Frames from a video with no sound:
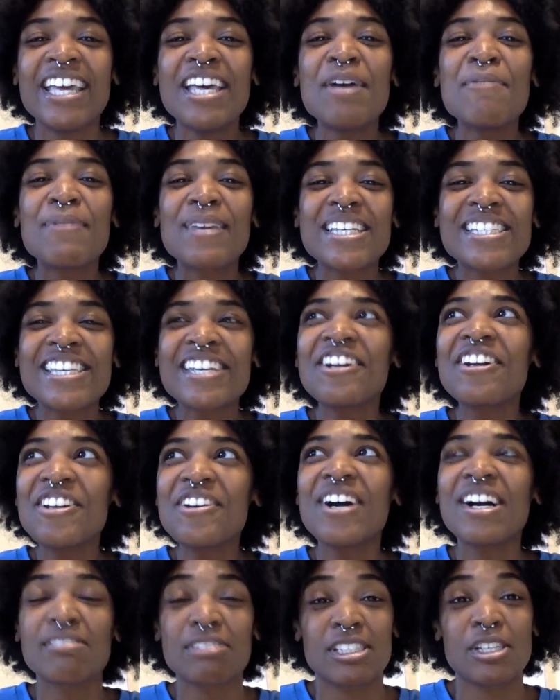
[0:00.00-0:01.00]
Because here you
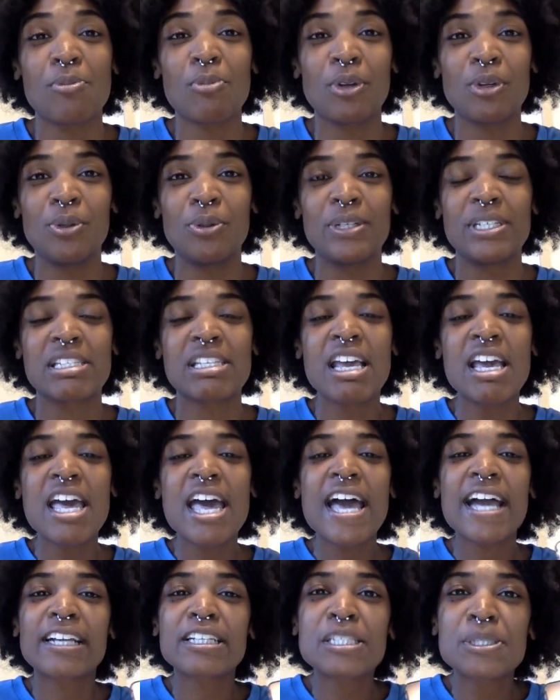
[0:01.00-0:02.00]
have someone who is
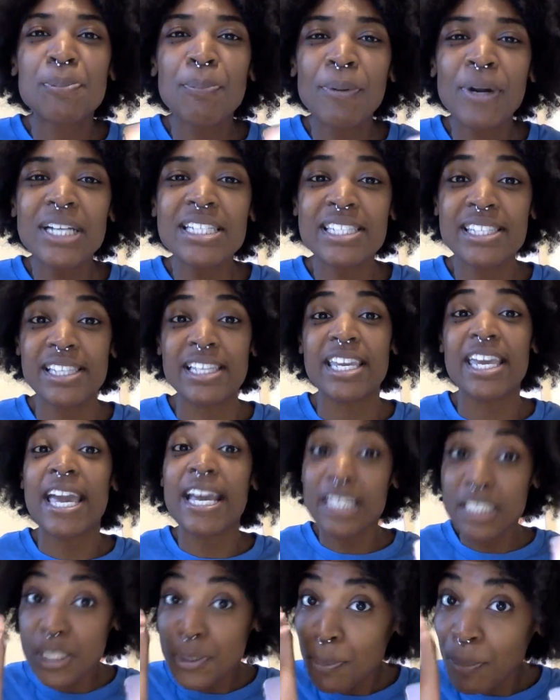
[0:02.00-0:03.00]
expressly
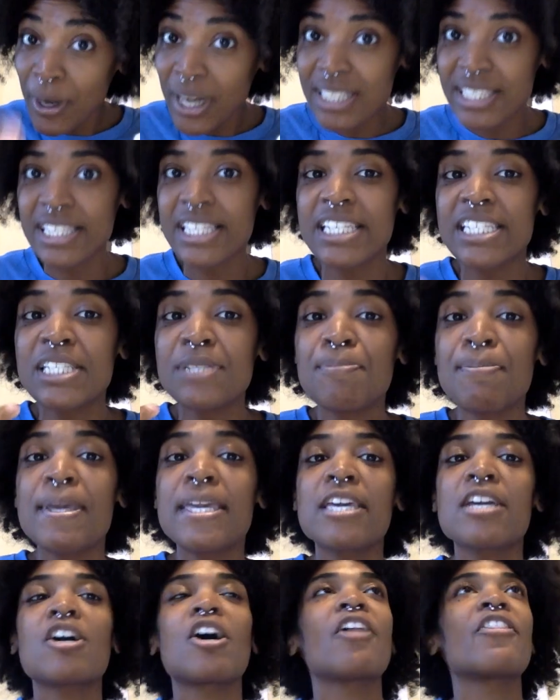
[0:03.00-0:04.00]

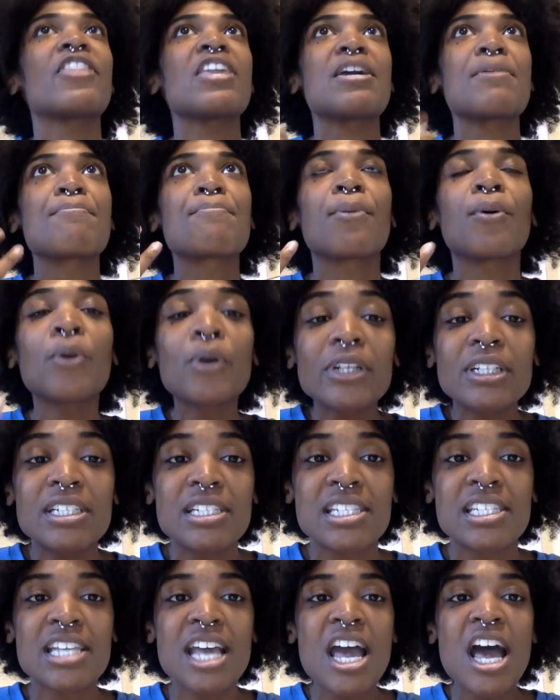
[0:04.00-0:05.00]
speaking on the
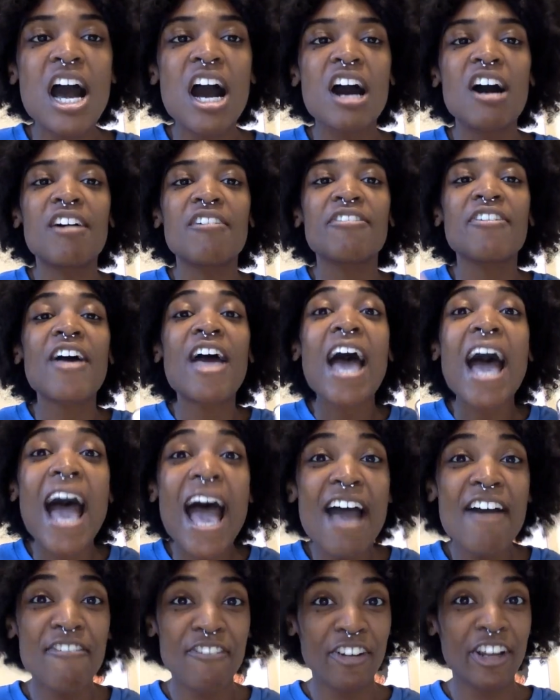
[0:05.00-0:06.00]
importance of
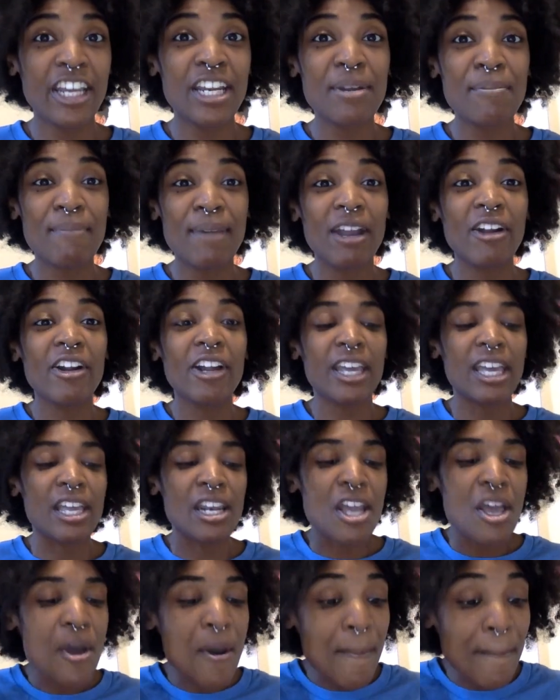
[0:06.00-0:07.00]

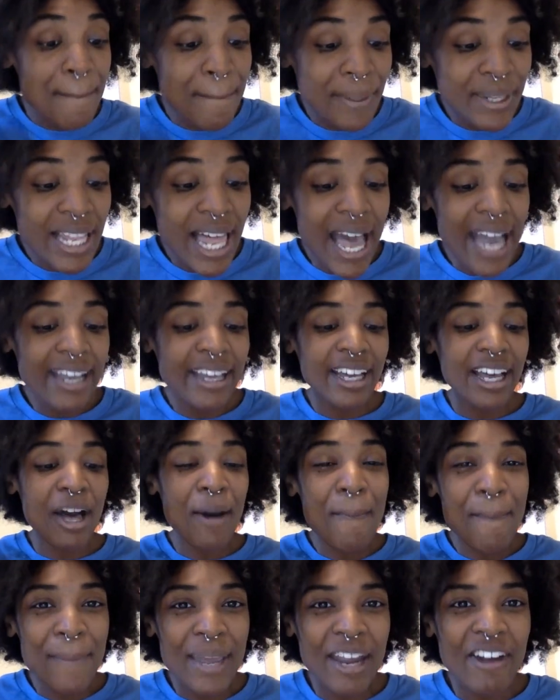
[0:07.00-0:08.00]
African-American, Black
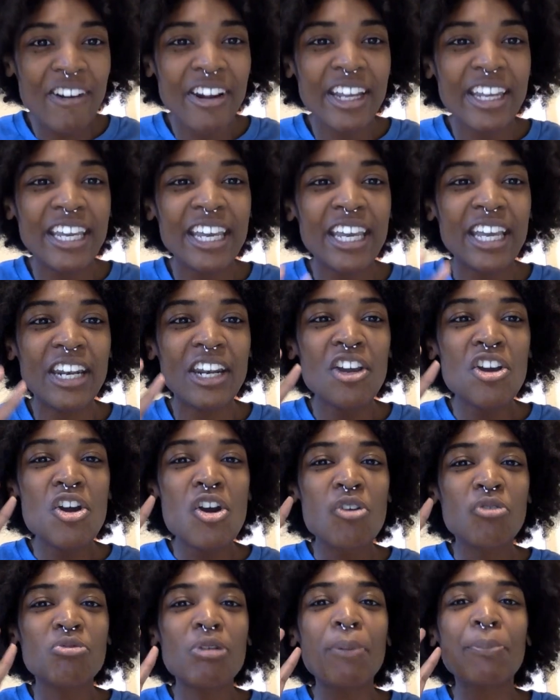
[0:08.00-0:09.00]
American
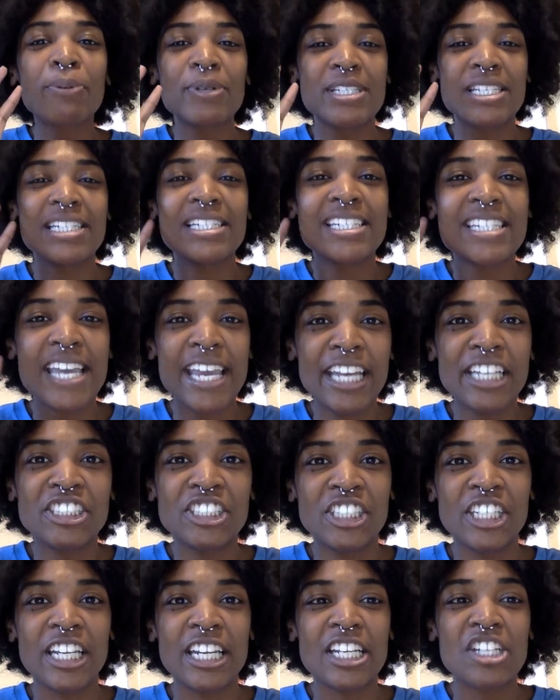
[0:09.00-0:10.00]

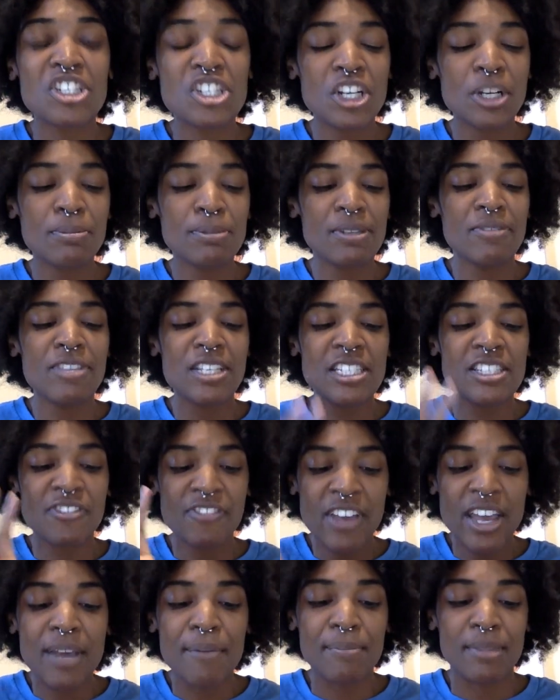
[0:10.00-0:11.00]
representation in terms of this
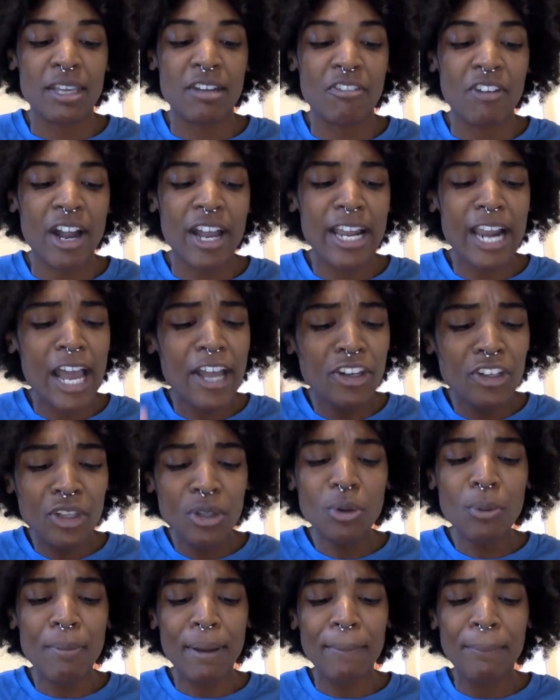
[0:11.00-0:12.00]
family, right? "I
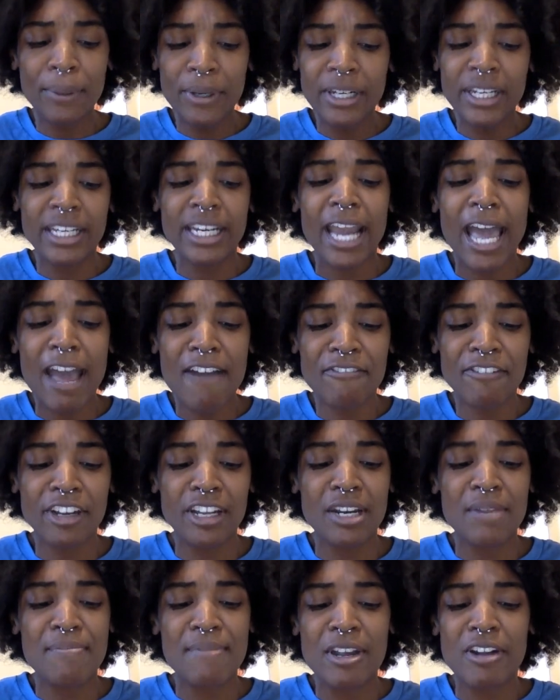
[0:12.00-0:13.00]
knew by putting an
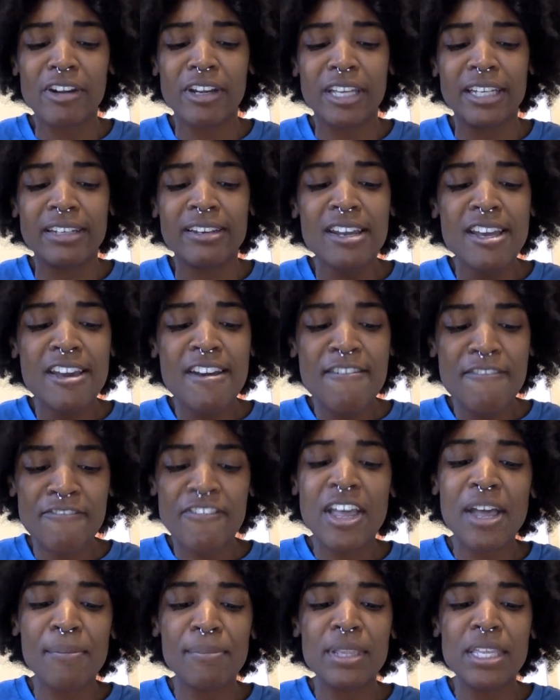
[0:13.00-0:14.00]
African-American
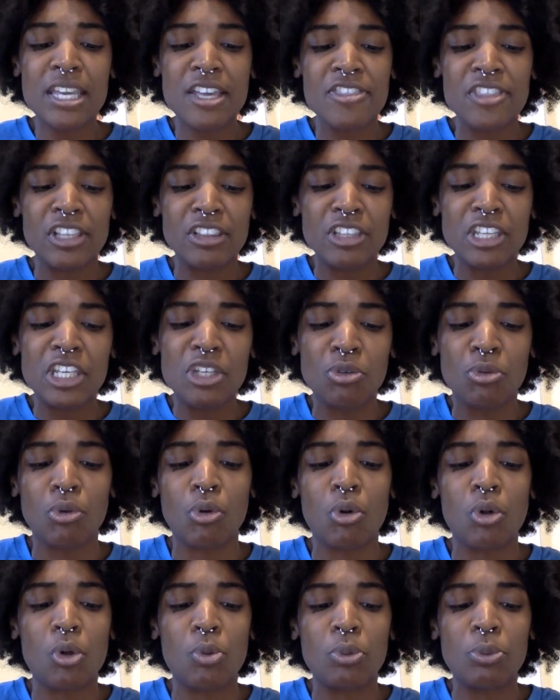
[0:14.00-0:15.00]
family in the lead
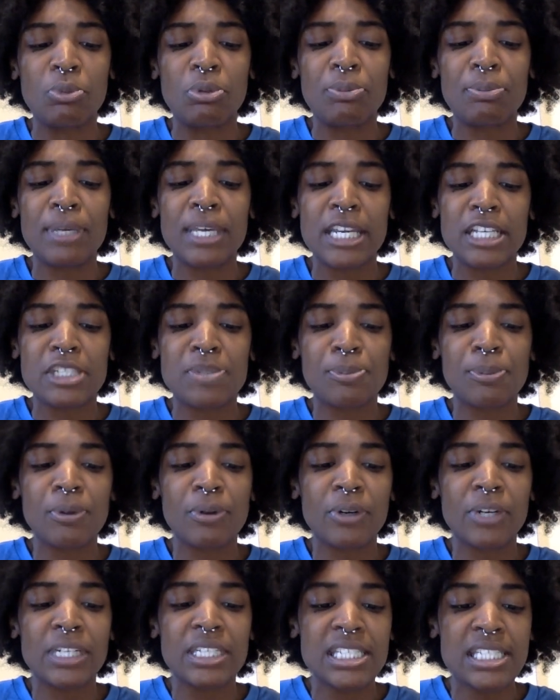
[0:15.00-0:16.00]
role, we would be
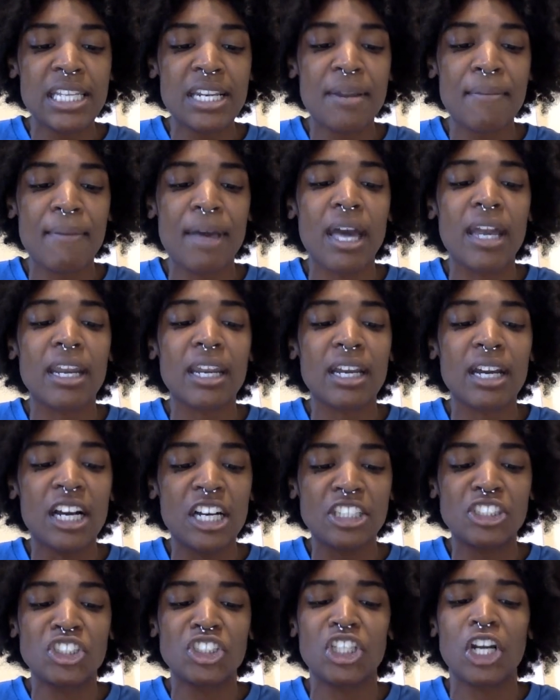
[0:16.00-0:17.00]
exploring cinematic
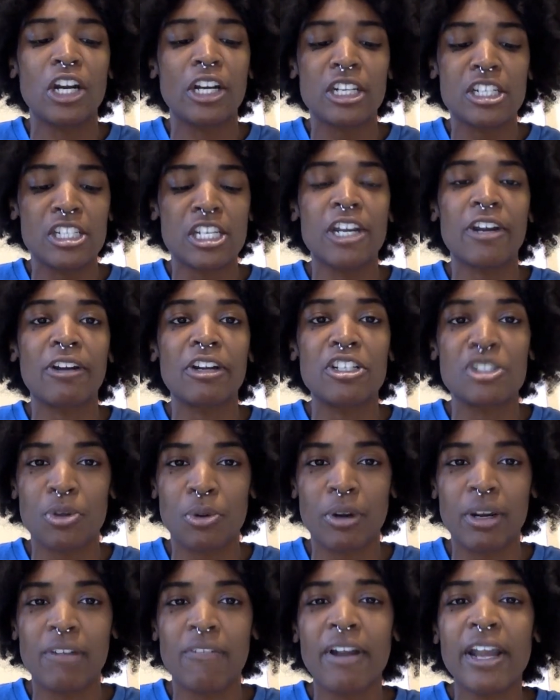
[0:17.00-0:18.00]
uncharted
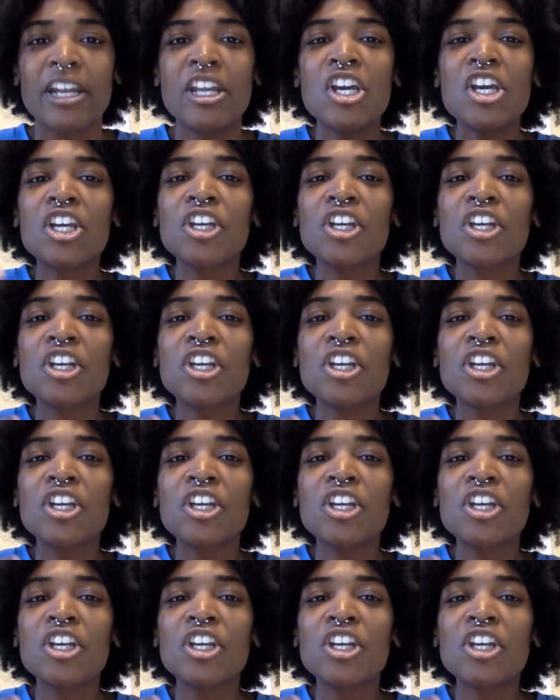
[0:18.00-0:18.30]
territory," right?